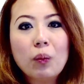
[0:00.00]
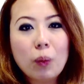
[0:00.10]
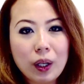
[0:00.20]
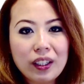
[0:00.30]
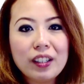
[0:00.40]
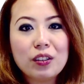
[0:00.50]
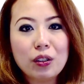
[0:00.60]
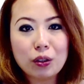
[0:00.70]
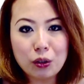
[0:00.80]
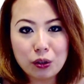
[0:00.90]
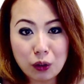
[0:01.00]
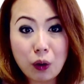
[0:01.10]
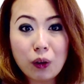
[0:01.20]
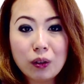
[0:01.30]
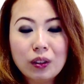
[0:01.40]
What is your
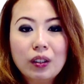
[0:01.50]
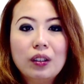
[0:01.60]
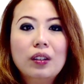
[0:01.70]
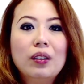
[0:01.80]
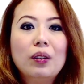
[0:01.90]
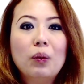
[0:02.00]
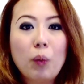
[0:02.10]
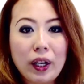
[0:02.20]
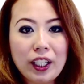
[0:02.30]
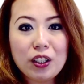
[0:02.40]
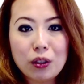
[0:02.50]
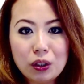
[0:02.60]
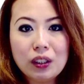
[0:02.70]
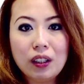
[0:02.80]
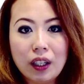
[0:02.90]
soul wanting you
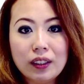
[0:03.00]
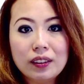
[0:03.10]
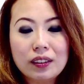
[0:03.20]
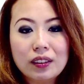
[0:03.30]
to learn?